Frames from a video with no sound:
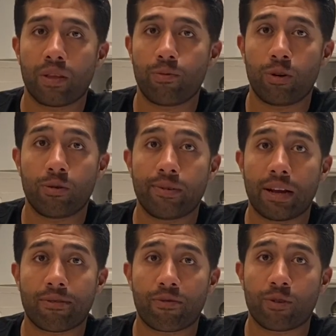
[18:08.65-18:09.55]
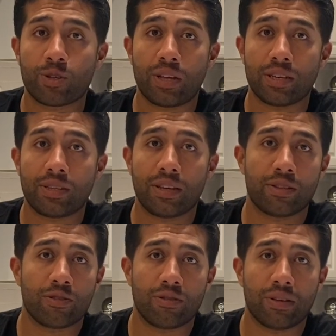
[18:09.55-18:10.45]
We don't even have our first test day
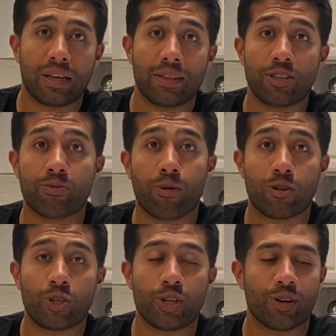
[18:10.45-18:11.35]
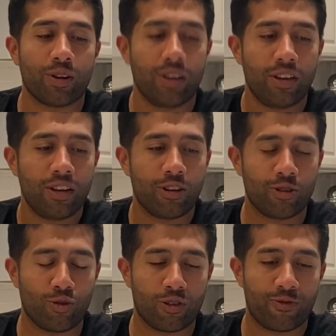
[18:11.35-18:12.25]
until at least March here in
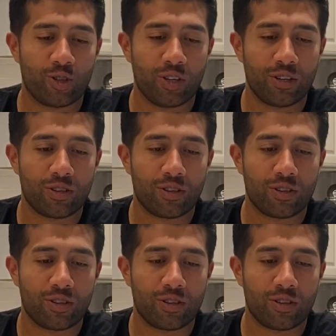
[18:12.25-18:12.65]
Northern Virginia.